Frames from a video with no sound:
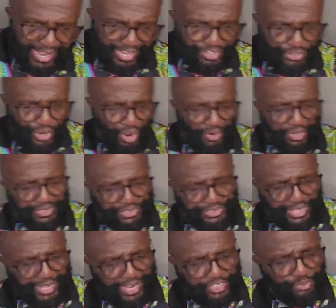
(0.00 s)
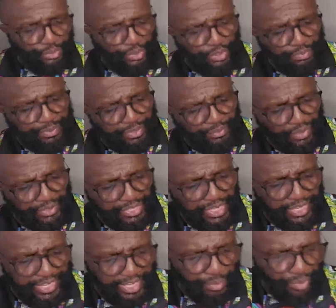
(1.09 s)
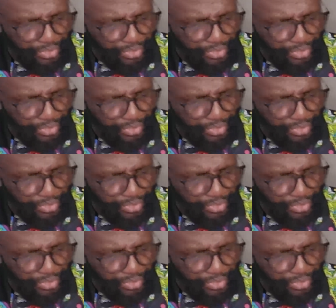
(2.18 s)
And no good things will be what he